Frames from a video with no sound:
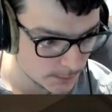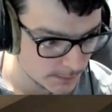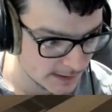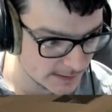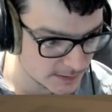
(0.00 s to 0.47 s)

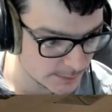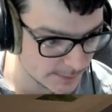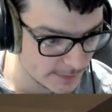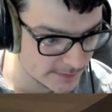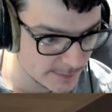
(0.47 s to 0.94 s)
Okay, so we're
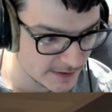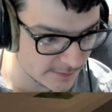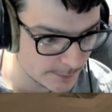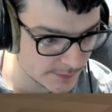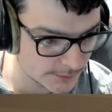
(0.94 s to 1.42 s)
having a bit
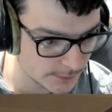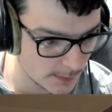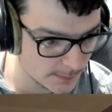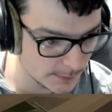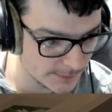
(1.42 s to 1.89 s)
of a
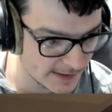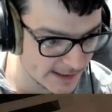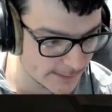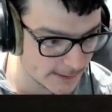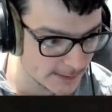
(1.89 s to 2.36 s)
problem
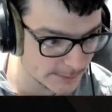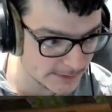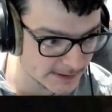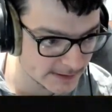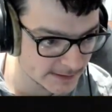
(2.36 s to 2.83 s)
there, aren't
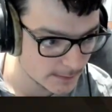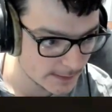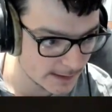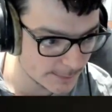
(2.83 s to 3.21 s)
we? And I'm